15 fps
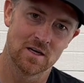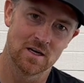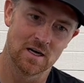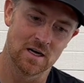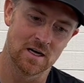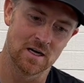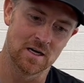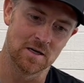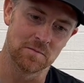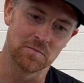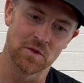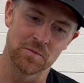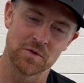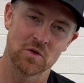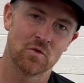
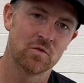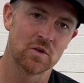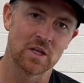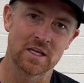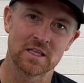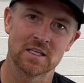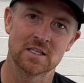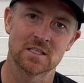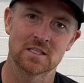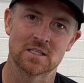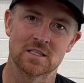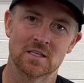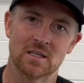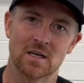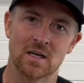Let me know if you like
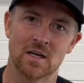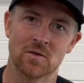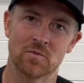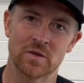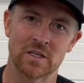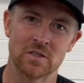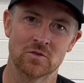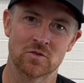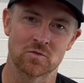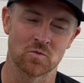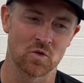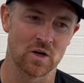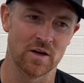this. We can do some more.